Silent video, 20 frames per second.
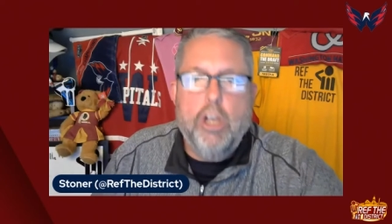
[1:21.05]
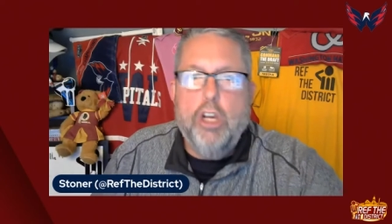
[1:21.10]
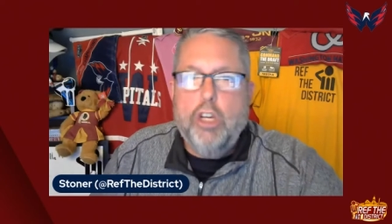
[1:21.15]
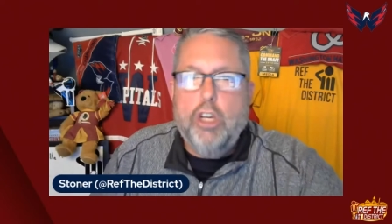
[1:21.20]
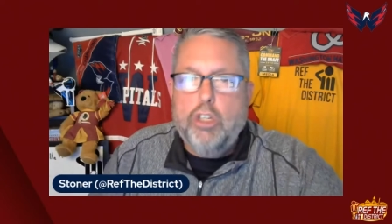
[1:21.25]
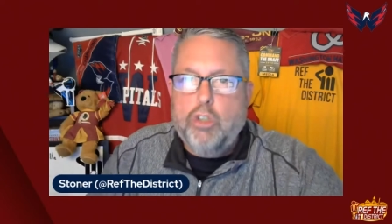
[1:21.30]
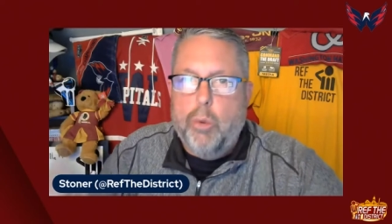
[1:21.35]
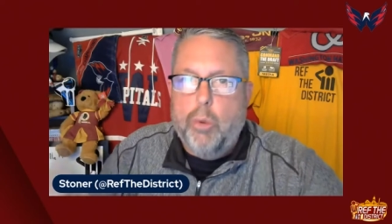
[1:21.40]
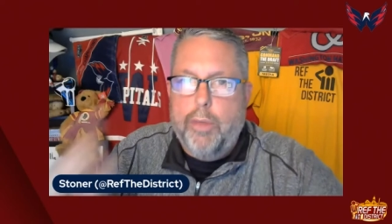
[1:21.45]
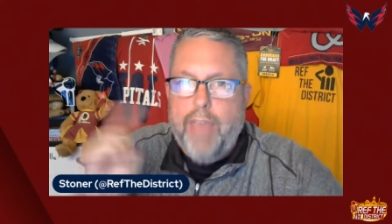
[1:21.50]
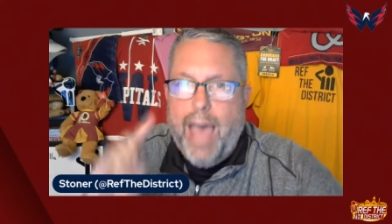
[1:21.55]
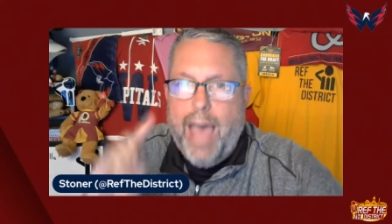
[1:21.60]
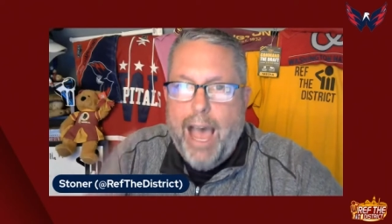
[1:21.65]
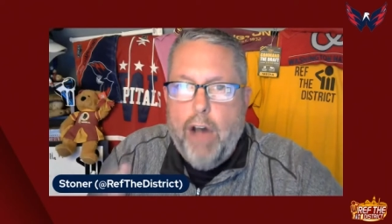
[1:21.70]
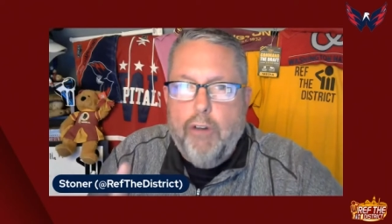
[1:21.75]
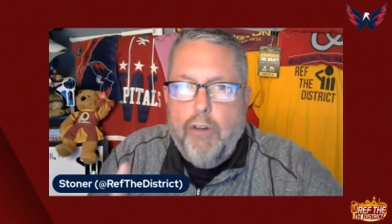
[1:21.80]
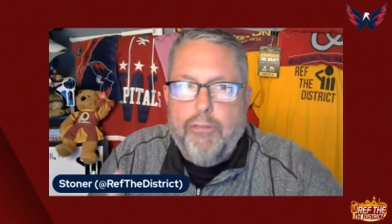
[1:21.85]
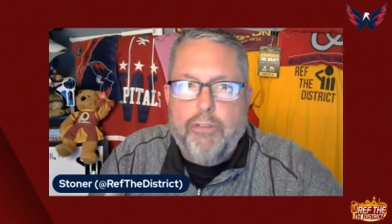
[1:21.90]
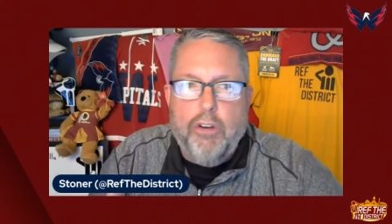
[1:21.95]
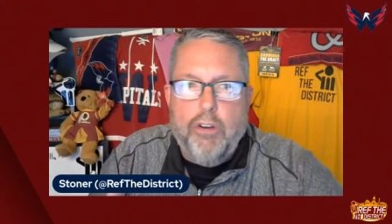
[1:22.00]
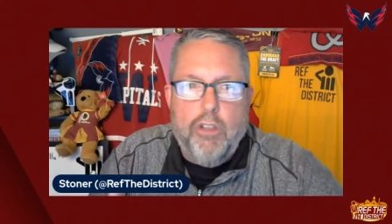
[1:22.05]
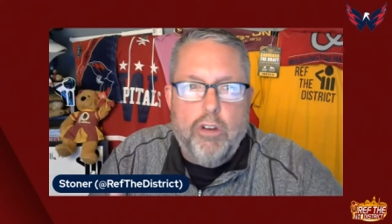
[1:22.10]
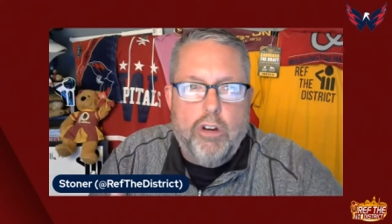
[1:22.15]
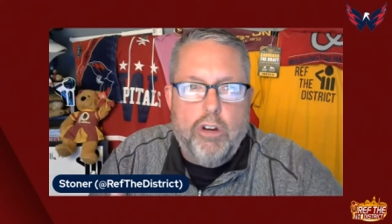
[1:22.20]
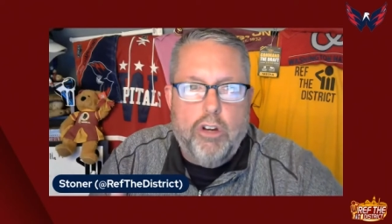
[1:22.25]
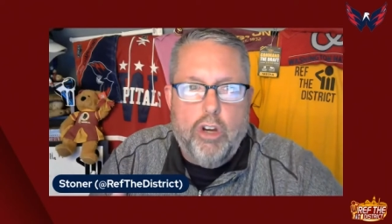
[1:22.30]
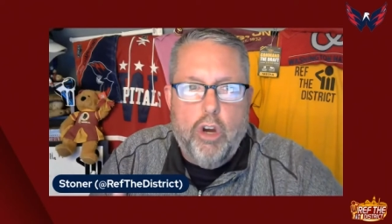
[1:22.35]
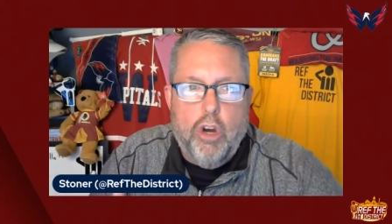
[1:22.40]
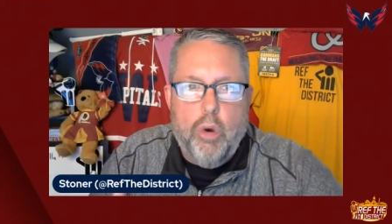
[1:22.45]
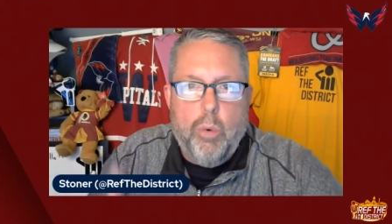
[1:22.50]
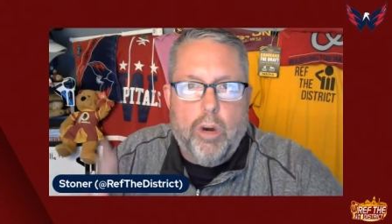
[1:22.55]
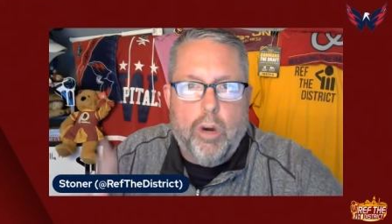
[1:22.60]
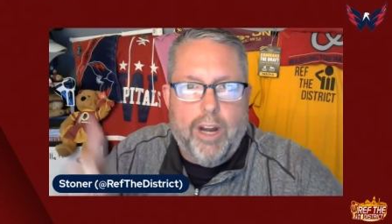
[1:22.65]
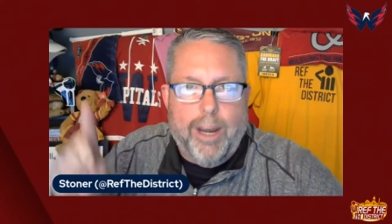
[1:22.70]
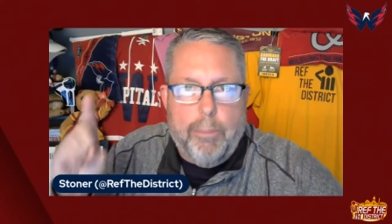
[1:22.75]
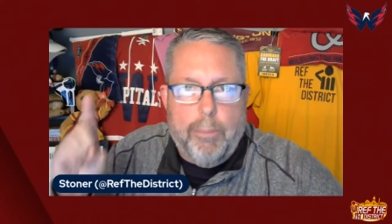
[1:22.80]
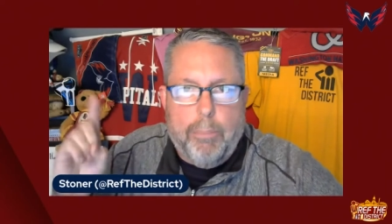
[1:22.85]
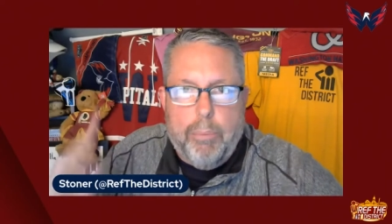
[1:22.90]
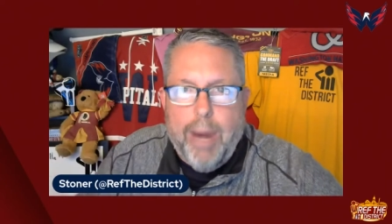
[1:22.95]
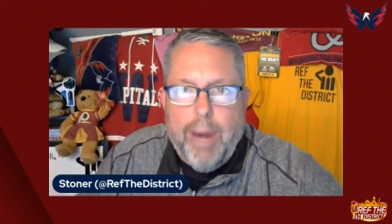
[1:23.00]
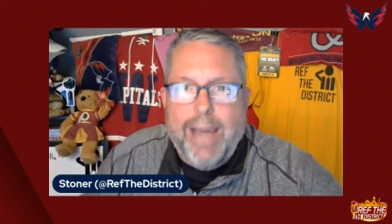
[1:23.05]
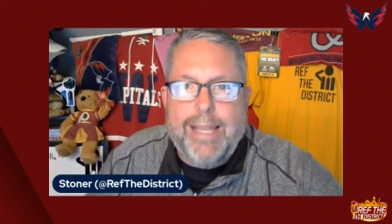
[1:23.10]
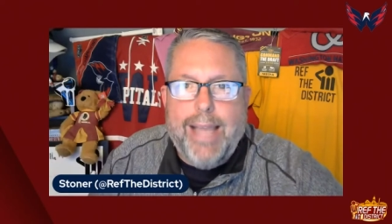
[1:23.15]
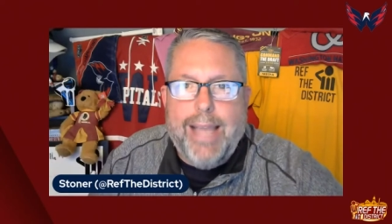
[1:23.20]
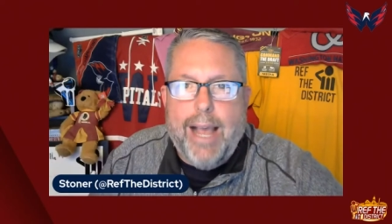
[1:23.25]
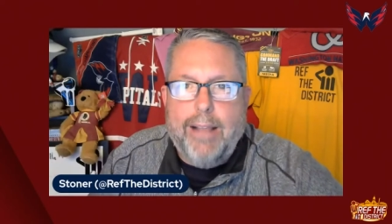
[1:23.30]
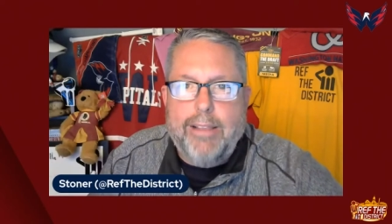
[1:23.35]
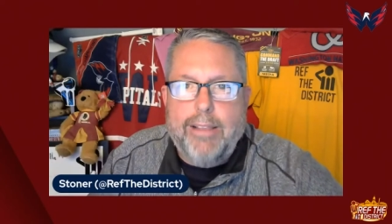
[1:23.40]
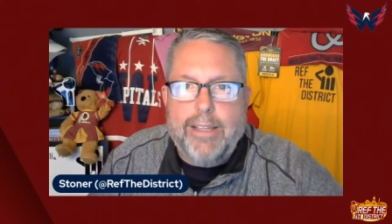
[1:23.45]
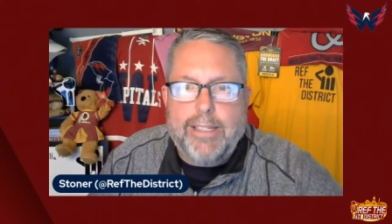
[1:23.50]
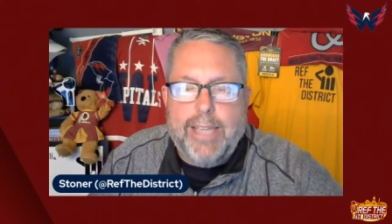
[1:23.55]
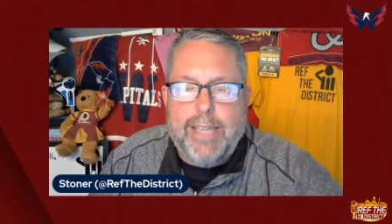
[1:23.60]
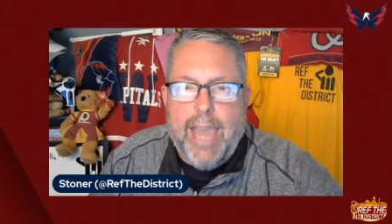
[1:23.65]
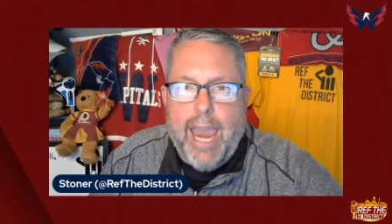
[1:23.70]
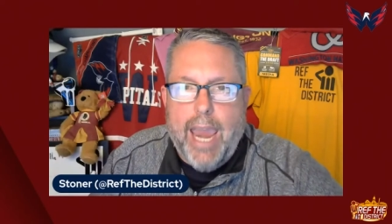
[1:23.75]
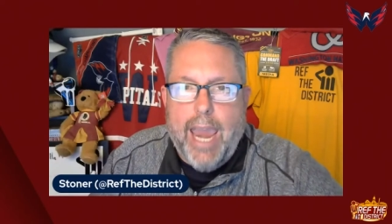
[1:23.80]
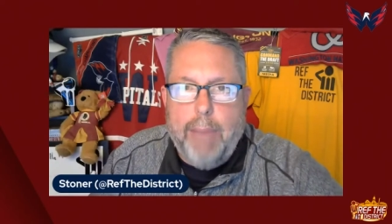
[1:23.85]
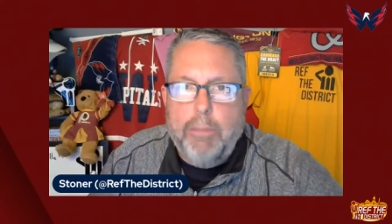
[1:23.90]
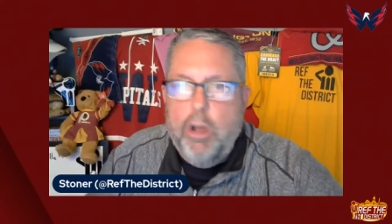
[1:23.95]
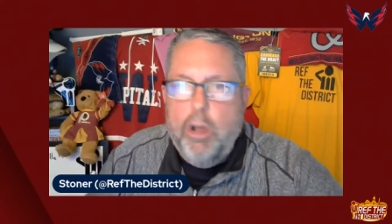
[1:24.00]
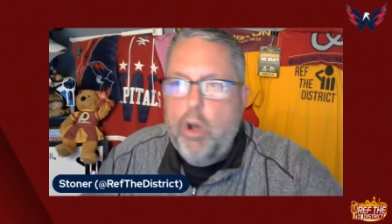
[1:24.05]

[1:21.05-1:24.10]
So without further ado, we're going to break down this game